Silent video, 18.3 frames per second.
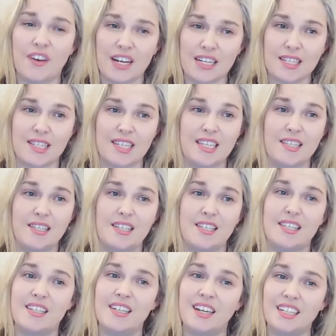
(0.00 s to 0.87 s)
Vaccines,
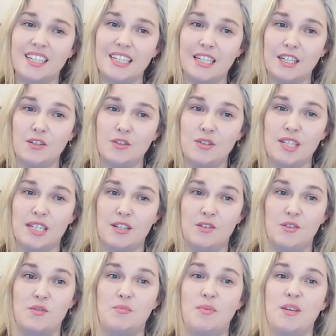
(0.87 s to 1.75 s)
it's not a lose
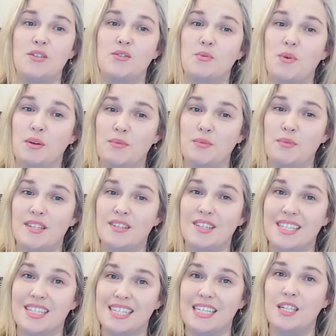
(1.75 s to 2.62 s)
lose because when we
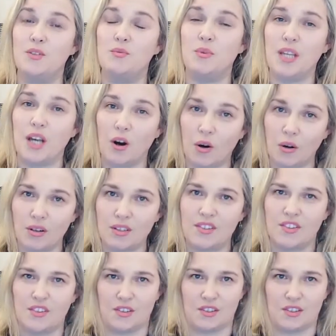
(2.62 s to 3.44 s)
succeed, we all